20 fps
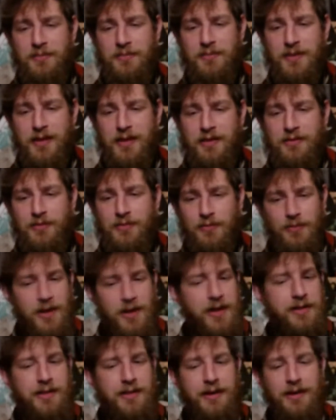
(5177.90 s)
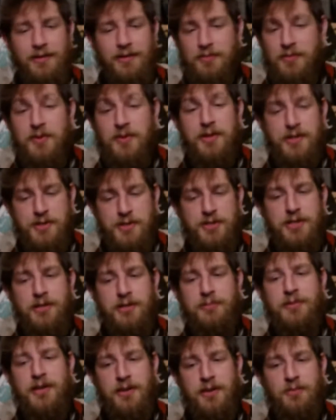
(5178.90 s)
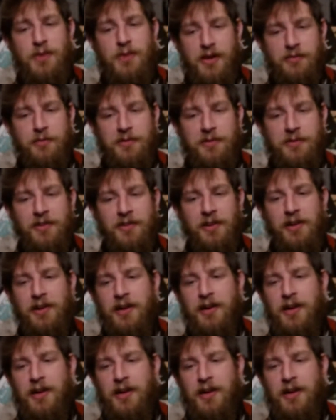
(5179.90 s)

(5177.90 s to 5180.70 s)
It's right there, the gym in Westminster.